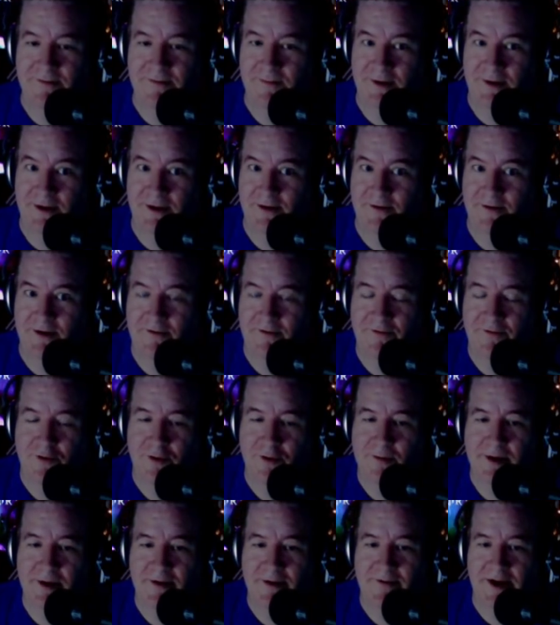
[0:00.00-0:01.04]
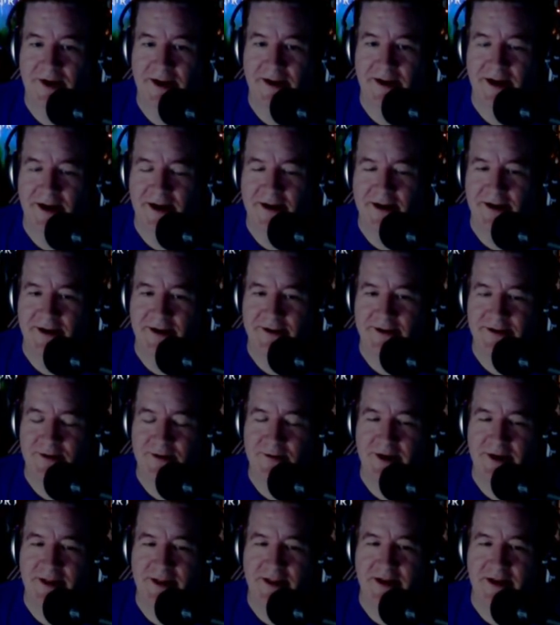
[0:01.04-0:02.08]
a formative icon and
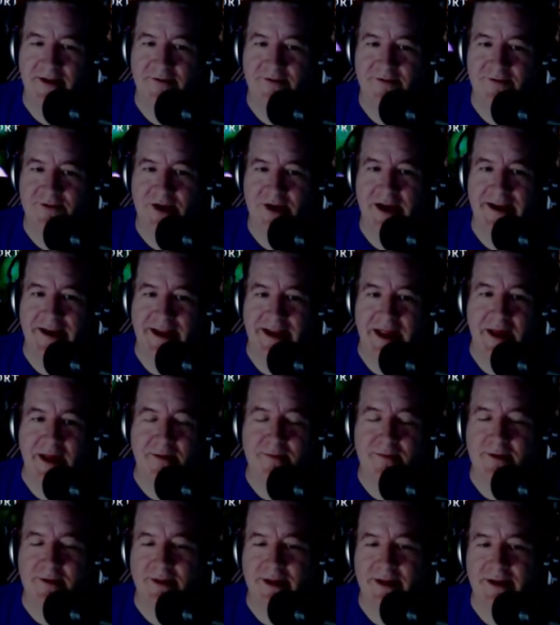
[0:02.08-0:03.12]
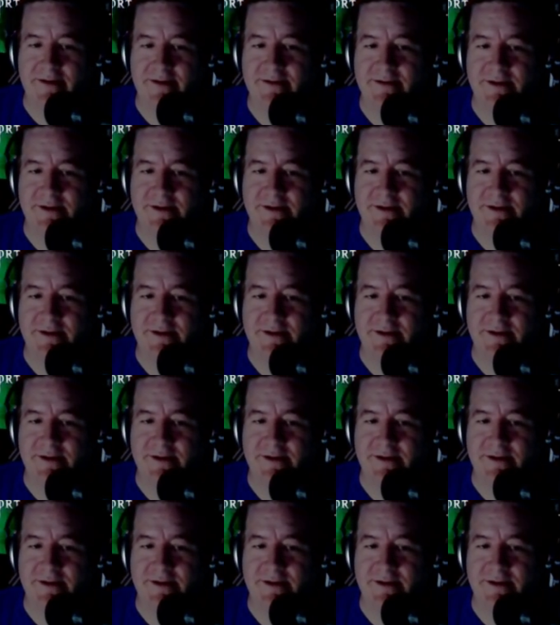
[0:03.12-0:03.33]
somebody that I've tried to emulate.